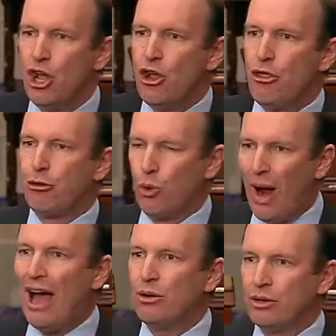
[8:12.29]

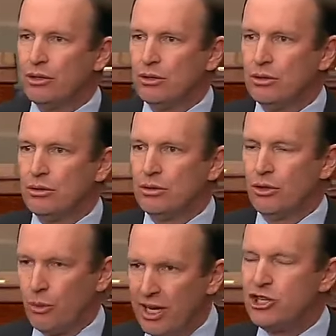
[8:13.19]
throughout the
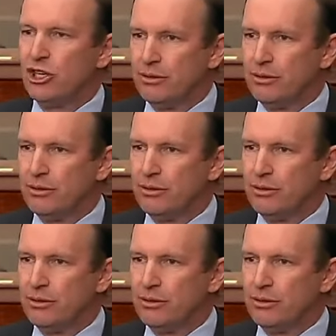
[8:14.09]
region.